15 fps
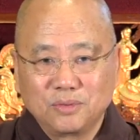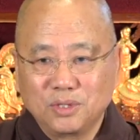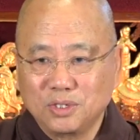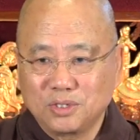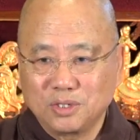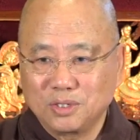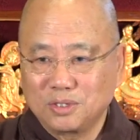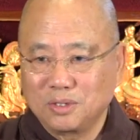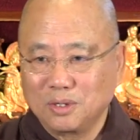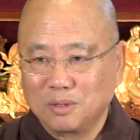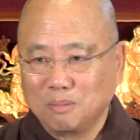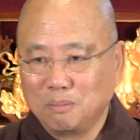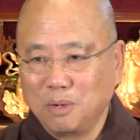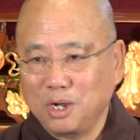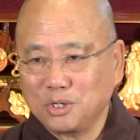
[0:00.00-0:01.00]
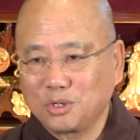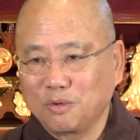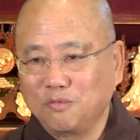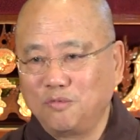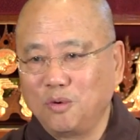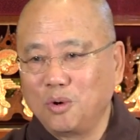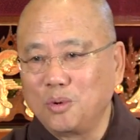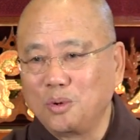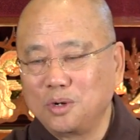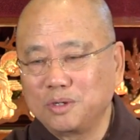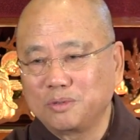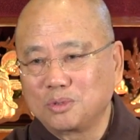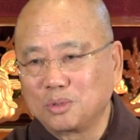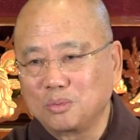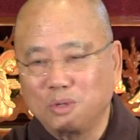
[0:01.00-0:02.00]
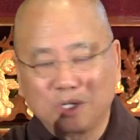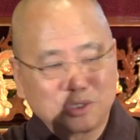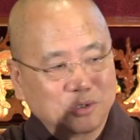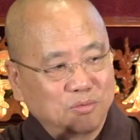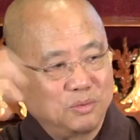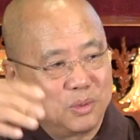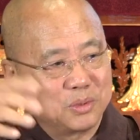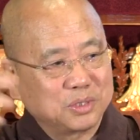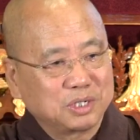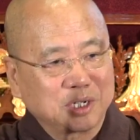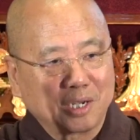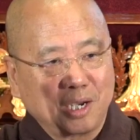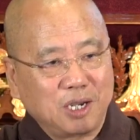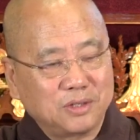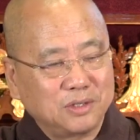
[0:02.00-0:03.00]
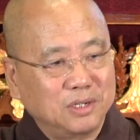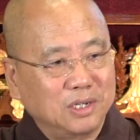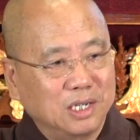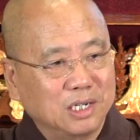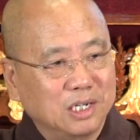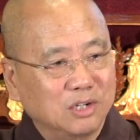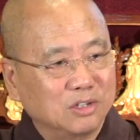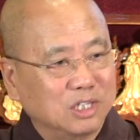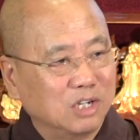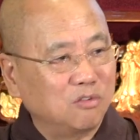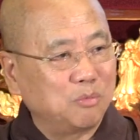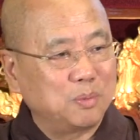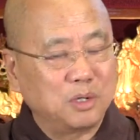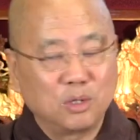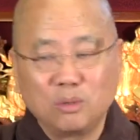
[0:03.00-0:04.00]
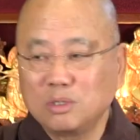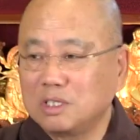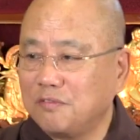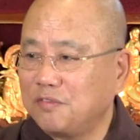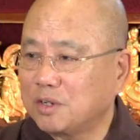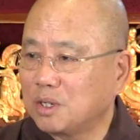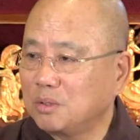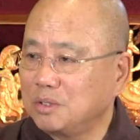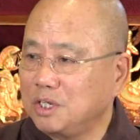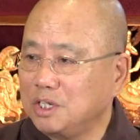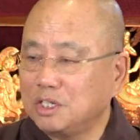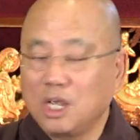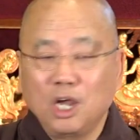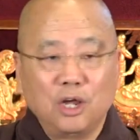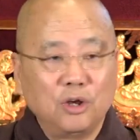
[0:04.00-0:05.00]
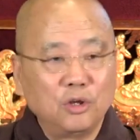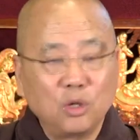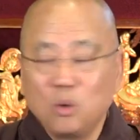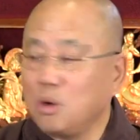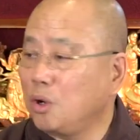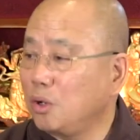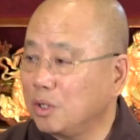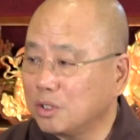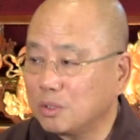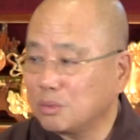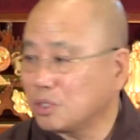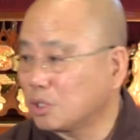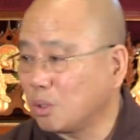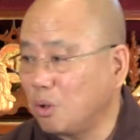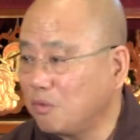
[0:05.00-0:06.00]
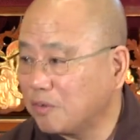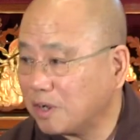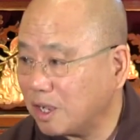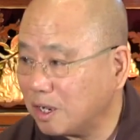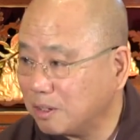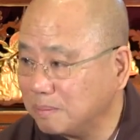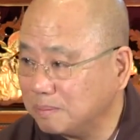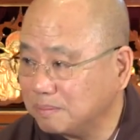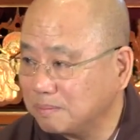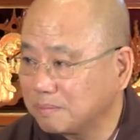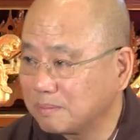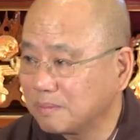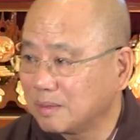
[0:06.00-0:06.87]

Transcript: this is marching forward towards the rose garden and there, there will be no difficulties, no hurdles to overcome,